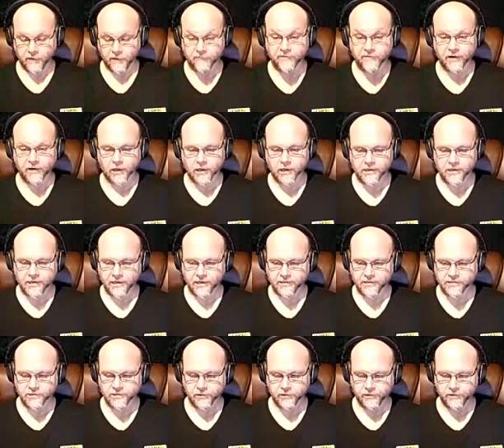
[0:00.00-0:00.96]
very
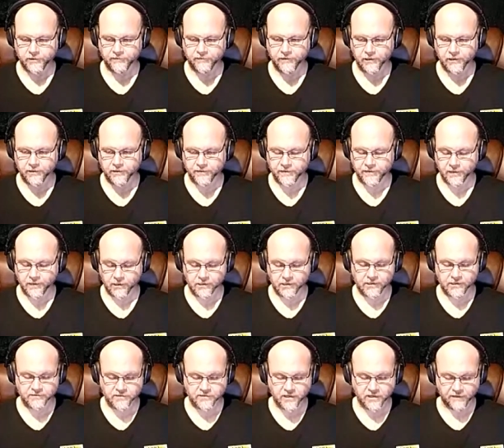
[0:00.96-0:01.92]
nice on there, very thick,
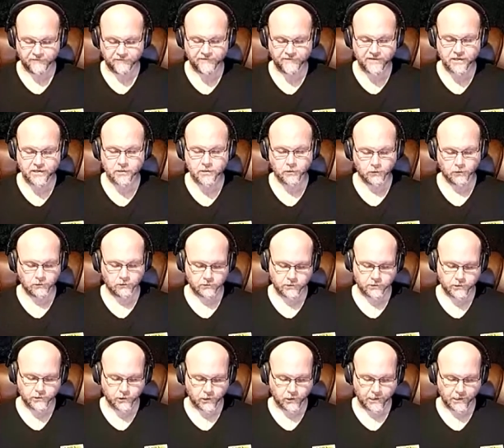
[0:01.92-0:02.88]
gives you that feel
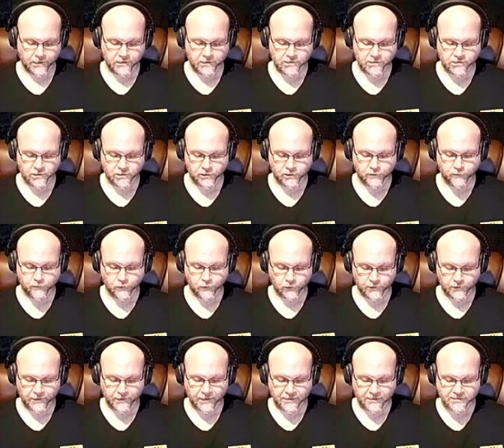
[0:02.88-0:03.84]
in your hands like you've
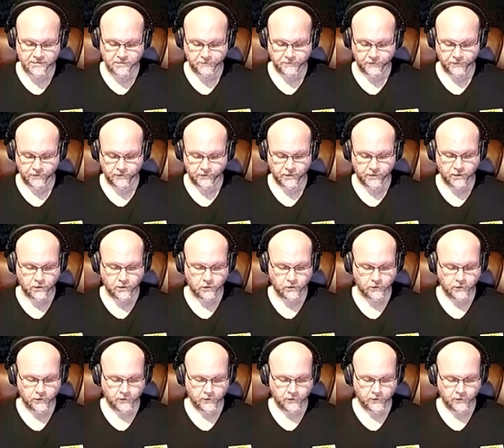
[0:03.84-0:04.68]
really got something there.